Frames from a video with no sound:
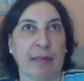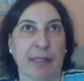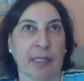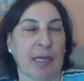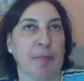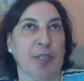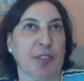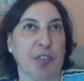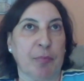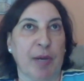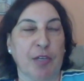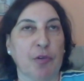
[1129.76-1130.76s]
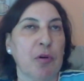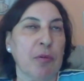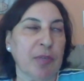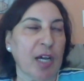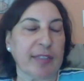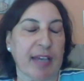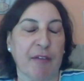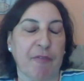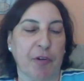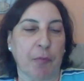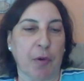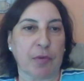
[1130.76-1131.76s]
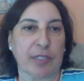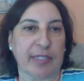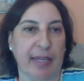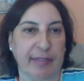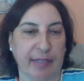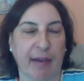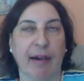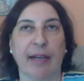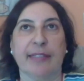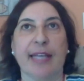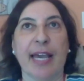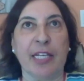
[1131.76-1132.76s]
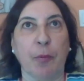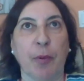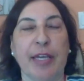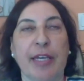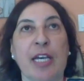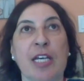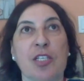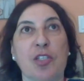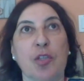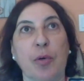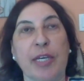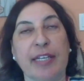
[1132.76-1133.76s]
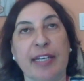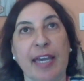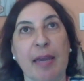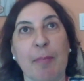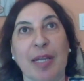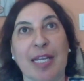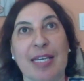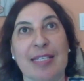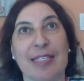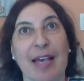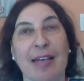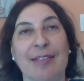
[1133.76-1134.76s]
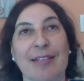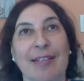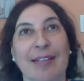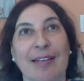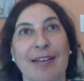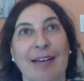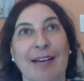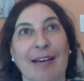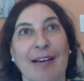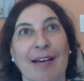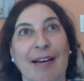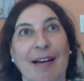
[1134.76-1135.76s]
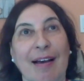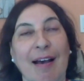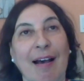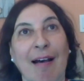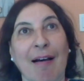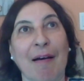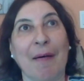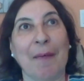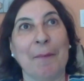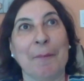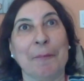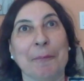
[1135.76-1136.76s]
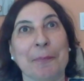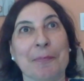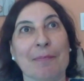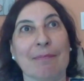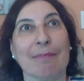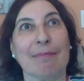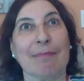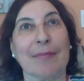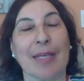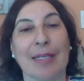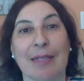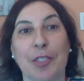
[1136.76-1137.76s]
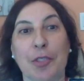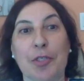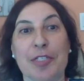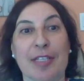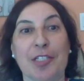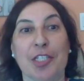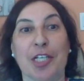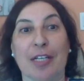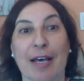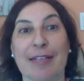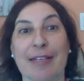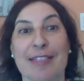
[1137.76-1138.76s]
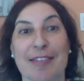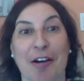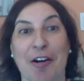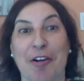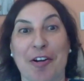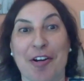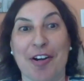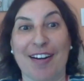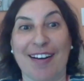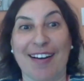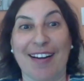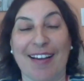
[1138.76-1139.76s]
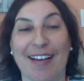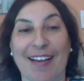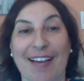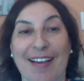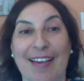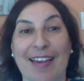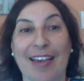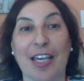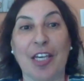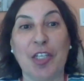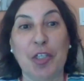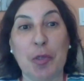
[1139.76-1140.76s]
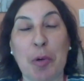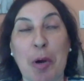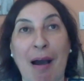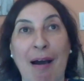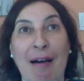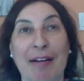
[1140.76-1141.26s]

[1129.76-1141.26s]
coming to my room, not everyone was that kind anyway. So he came and he said, you're such a lucky star. You are